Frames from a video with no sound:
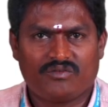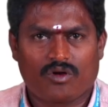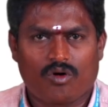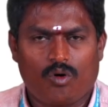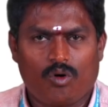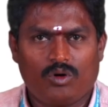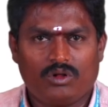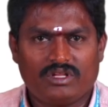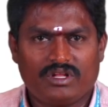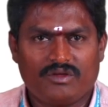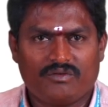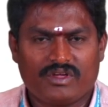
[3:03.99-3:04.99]
all the
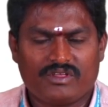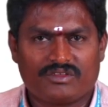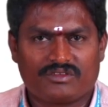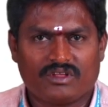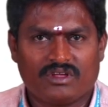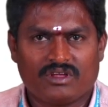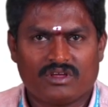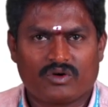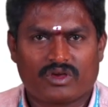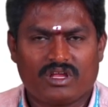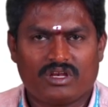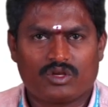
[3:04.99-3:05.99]
devices.
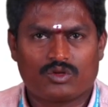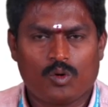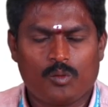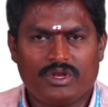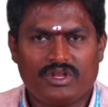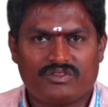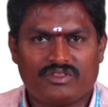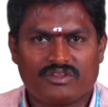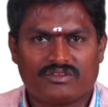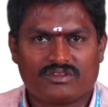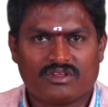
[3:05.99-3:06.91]
Okay, so many things.